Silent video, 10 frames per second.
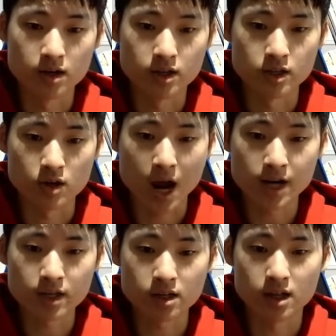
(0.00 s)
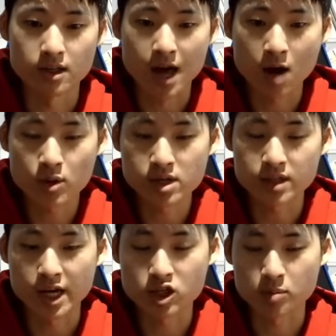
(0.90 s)
you're adding Alawi's
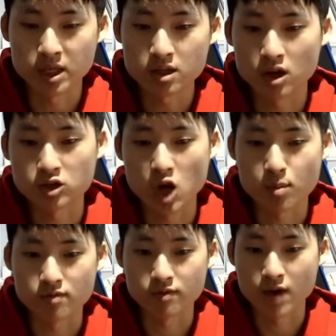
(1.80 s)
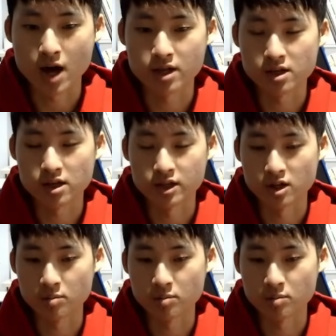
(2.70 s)
HP on top of Vi here,